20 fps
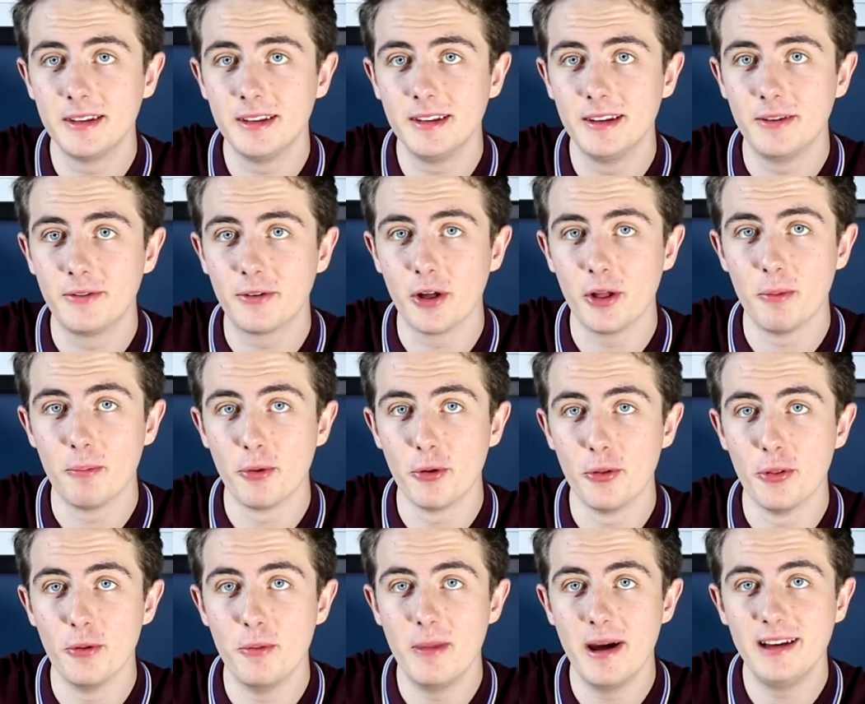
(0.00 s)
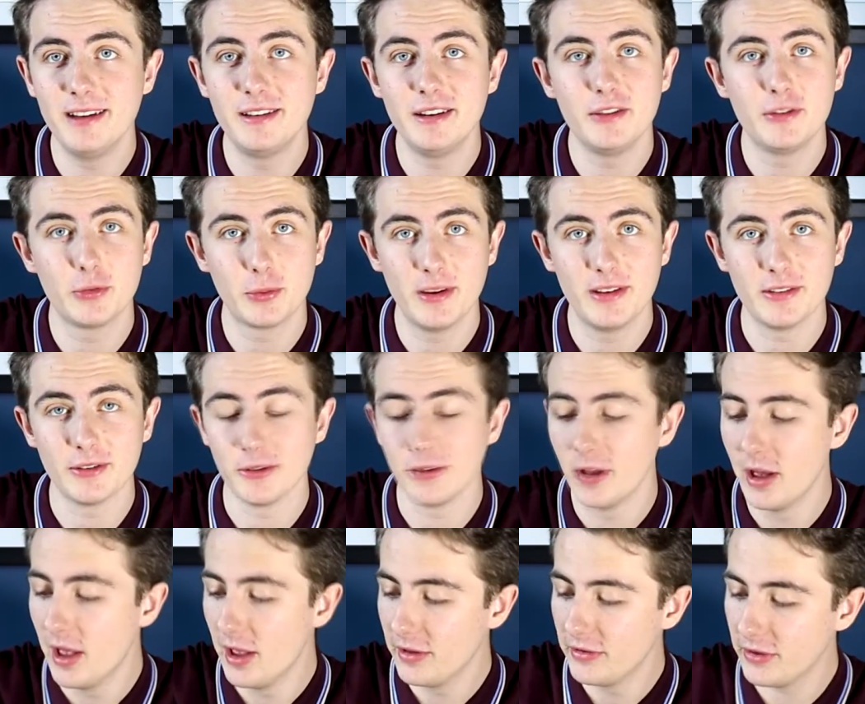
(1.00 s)
You've got the button that makes it twizzle.
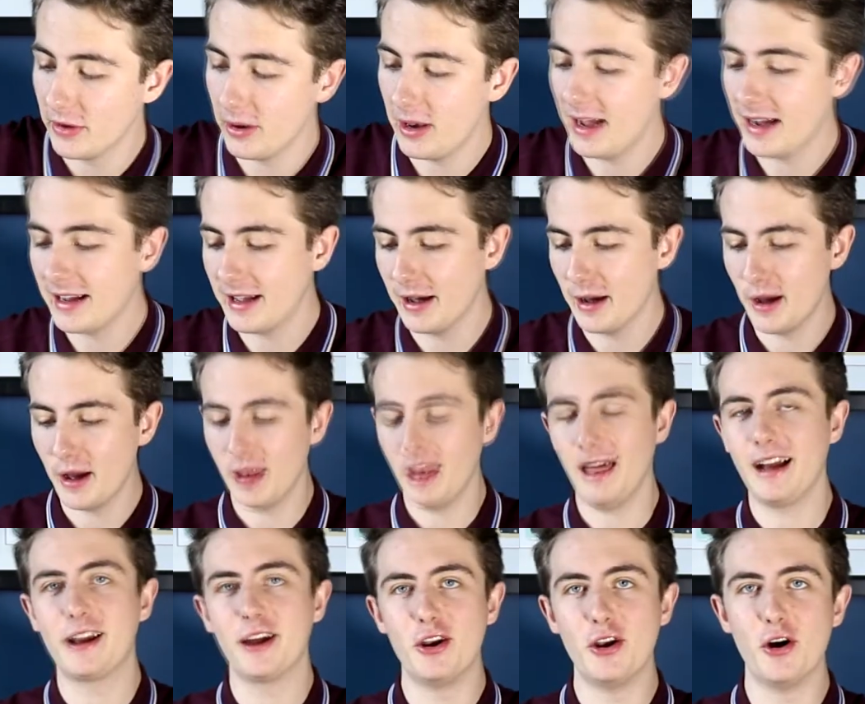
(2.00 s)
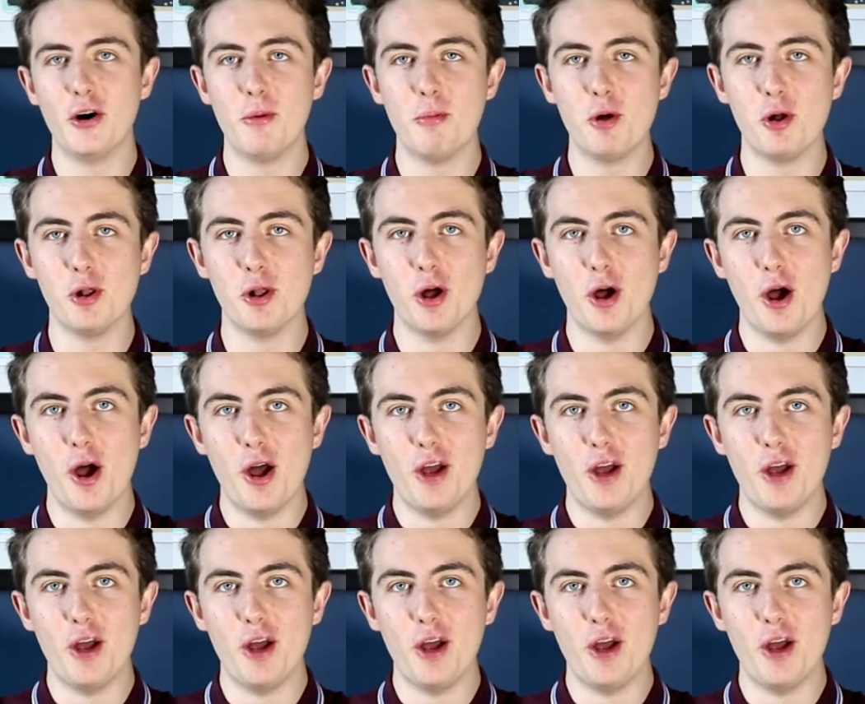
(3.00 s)
So like a normal